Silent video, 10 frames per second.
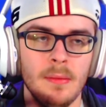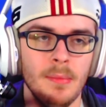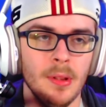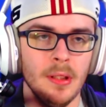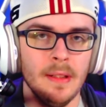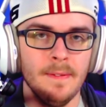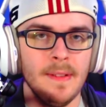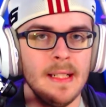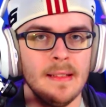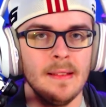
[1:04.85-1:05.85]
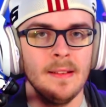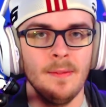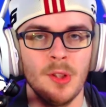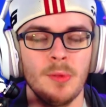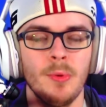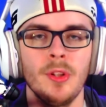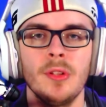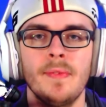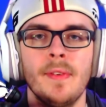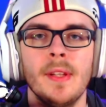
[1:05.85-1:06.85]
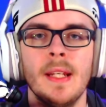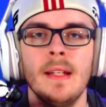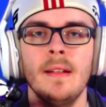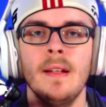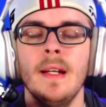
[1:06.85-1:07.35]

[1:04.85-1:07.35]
But in fact, they're much more useful than that.